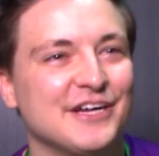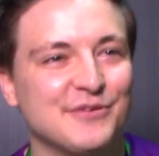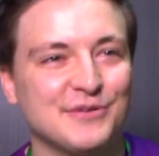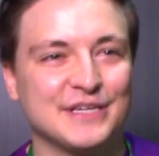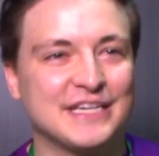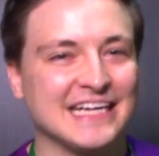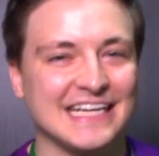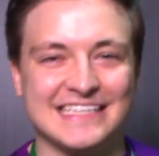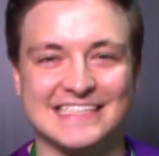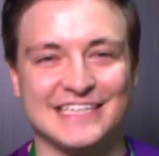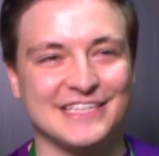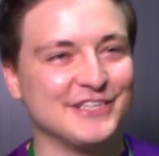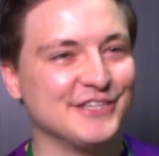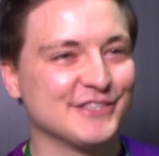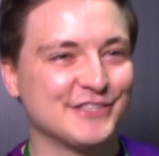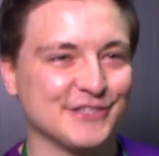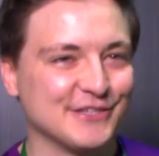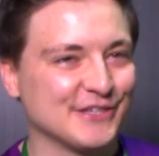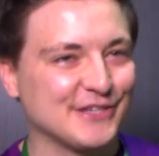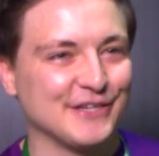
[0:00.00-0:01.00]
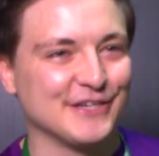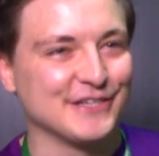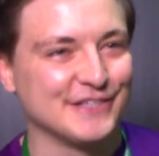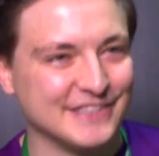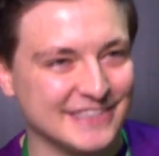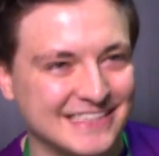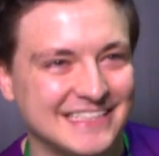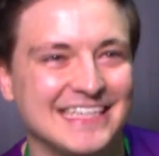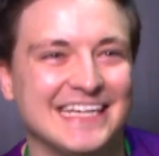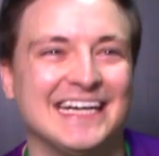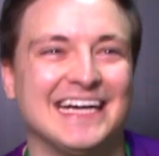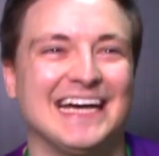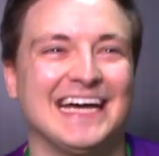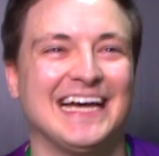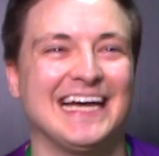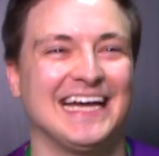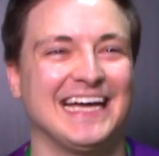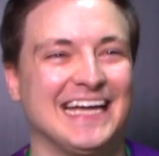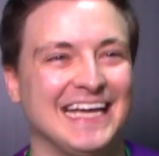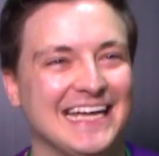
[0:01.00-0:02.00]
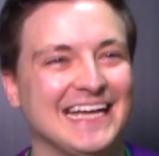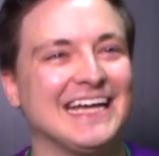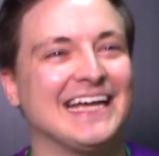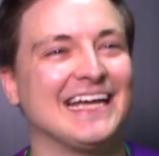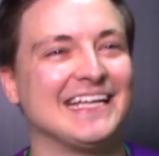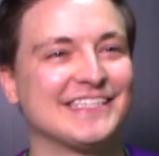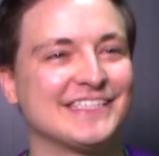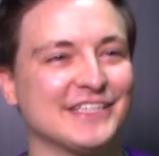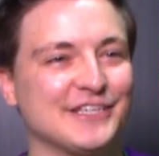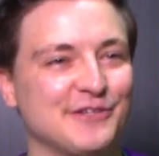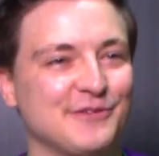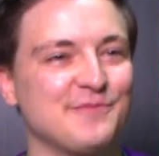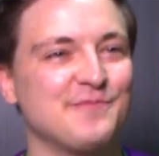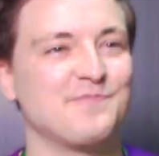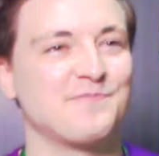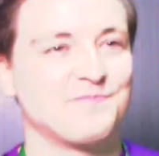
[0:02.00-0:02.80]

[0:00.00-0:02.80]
We can't say no to a Cardinal. And so,